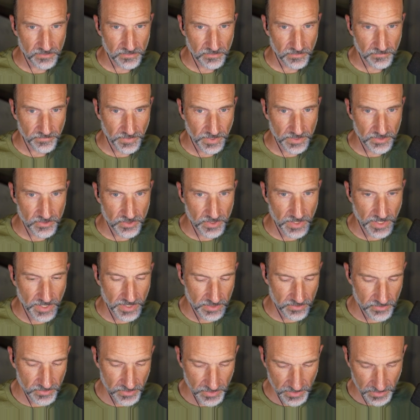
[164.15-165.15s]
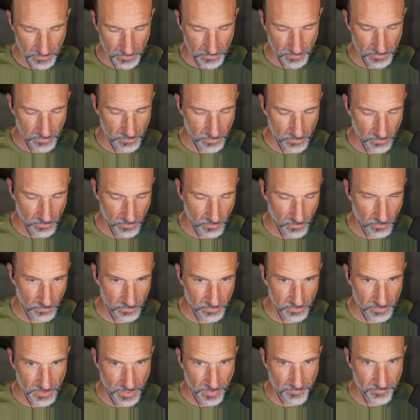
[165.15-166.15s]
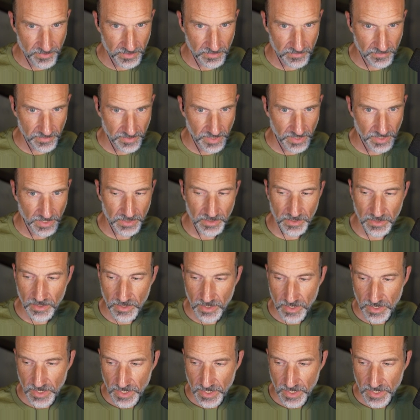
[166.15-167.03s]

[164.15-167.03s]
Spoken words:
So if I change this to 17,